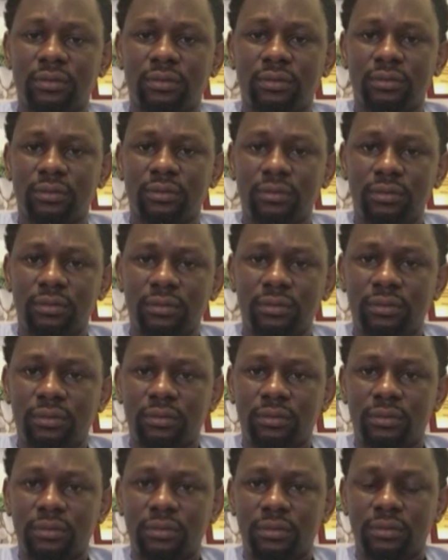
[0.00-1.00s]

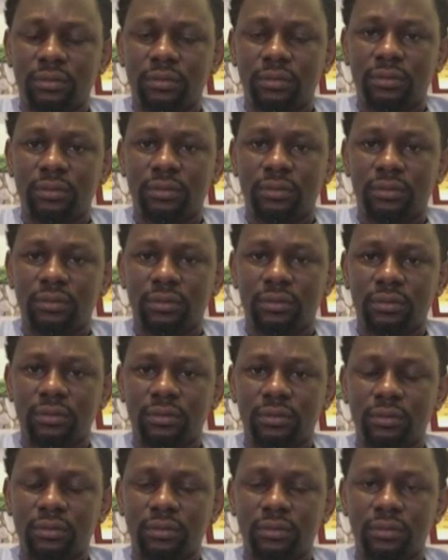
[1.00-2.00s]

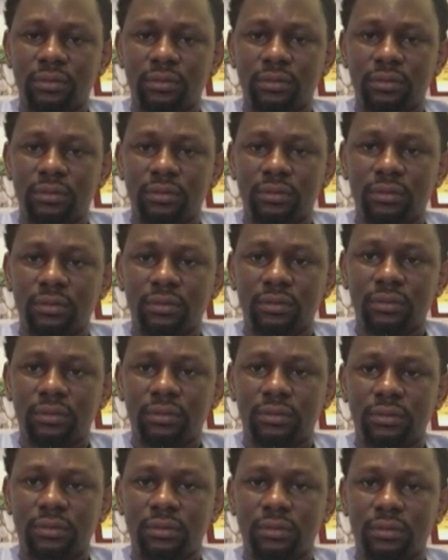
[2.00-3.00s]

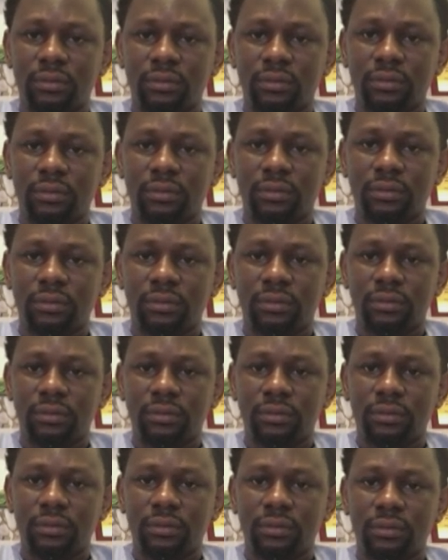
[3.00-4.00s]

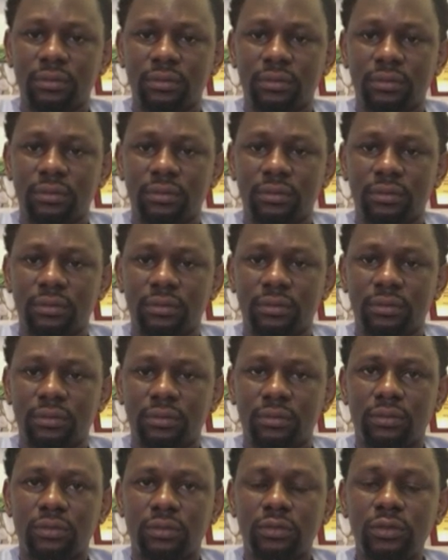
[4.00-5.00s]

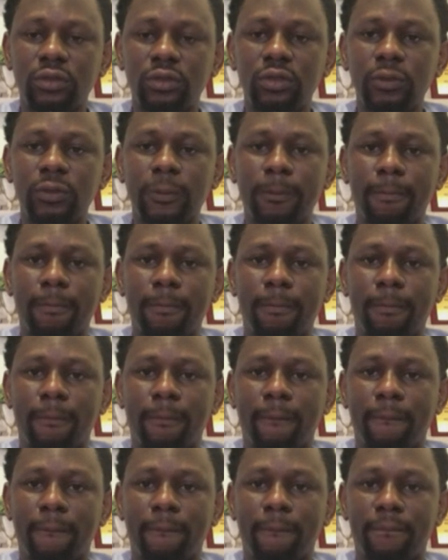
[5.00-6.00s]

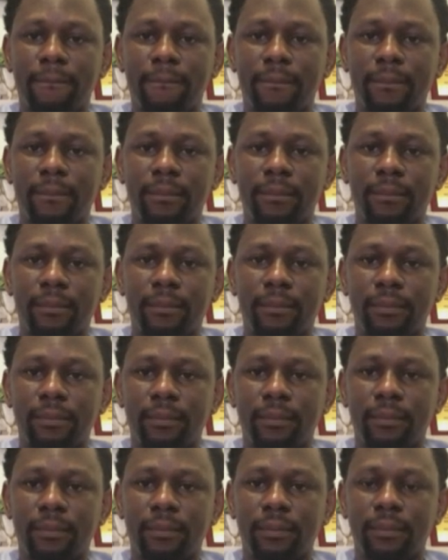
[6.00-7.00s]

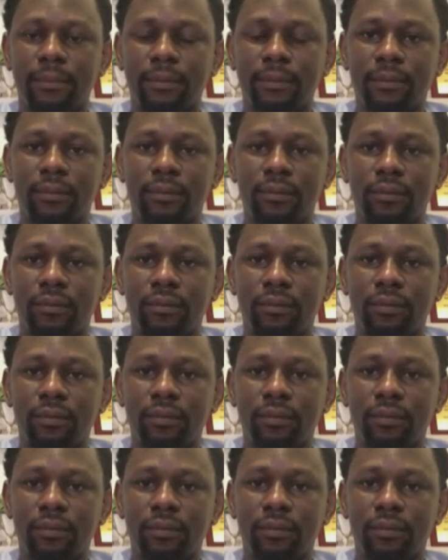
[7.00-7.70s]
[no speech]